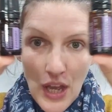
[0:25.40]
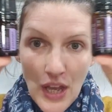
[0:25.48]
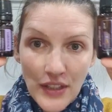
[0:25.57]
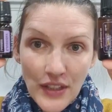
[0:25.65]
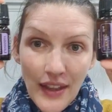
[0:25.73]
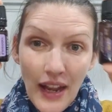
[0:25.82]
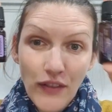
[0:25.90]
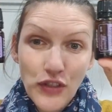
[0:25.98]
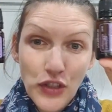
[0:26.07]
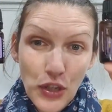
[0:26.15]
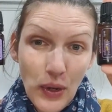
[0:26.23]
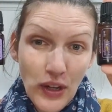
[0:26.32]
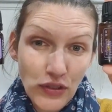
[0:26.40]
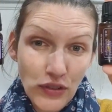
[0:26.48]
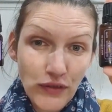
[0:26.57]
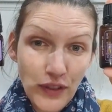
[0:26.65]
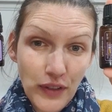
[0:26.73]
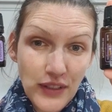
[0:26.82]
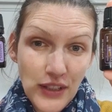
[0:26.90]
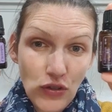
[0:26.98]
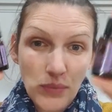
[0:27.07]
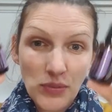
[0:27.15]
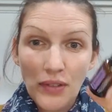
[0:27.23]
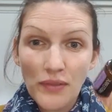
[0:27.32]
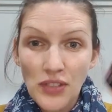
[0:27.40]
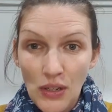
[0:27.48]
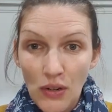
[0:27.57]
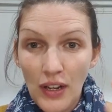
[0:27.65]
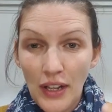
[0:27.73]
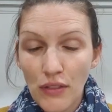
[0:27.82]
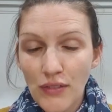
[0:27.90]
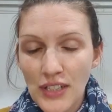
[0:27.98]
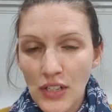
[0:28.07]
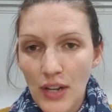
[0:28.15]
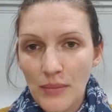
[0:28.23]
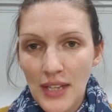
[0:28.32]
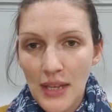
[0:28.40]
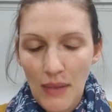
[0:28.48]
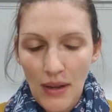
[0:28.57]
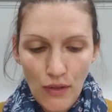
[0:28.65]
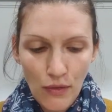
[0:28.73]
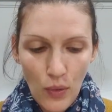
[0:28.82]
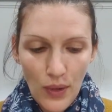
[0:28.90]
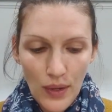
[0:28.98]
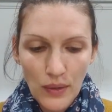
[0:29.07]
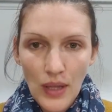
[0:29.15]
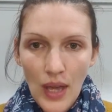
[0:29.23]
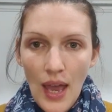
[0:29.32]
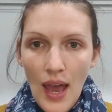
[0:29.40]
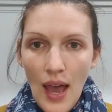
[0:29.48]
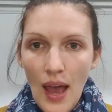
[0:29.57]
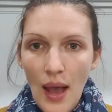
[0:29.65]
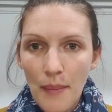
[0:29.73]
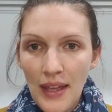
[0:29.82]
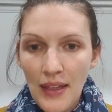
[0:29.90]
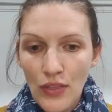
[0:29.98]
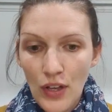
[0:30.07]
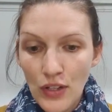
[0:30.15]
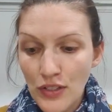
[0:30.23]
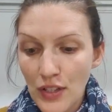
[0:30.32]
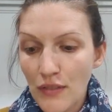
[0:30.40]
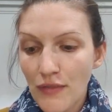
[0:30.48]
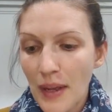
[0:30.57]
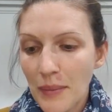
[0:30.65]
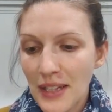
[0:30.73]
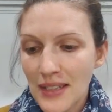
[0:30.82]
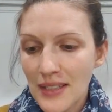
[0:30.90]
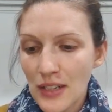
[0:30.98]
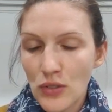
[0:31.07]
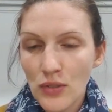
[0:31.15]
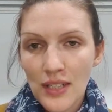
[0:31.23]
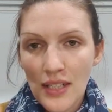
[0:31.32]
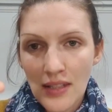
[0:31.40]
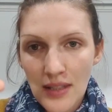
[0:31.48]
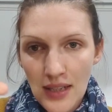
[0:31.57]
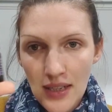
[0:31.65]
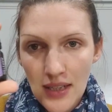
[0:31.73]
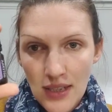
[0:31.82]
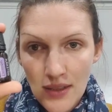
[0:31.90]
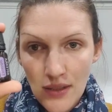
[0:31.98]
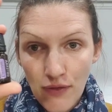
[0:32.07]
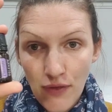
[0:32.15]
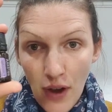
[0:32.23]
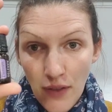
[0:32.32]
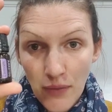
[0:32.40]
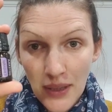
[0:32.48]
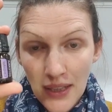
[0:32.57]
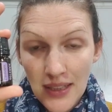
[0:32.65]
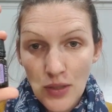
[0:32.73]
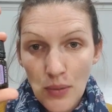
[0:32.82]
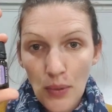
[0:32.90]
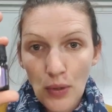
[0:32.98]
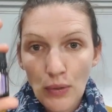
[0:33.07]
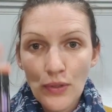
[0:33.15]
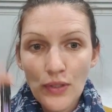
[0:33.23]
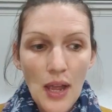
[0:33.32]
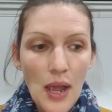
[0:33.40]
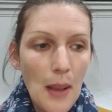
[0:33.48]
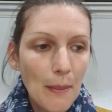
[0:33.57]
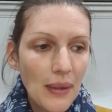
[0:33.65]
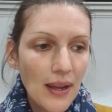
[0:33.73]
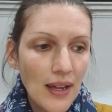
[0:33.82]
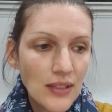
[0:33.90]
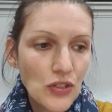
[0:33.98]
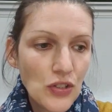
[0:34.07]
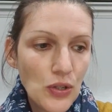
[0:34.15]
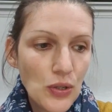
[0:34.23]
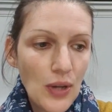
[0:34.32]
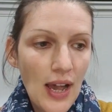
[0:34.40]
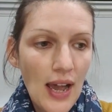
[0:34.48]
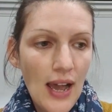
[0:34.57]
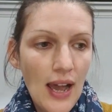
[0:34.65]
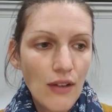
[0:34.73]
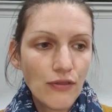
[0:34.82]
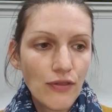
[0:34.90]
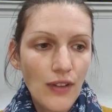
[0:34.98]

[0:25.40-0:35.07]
So they have 250 drops. Obviously you've got like 3 times the amount of oil in those. So the Family Essentials is the 5 milliliter bottles. Plus you have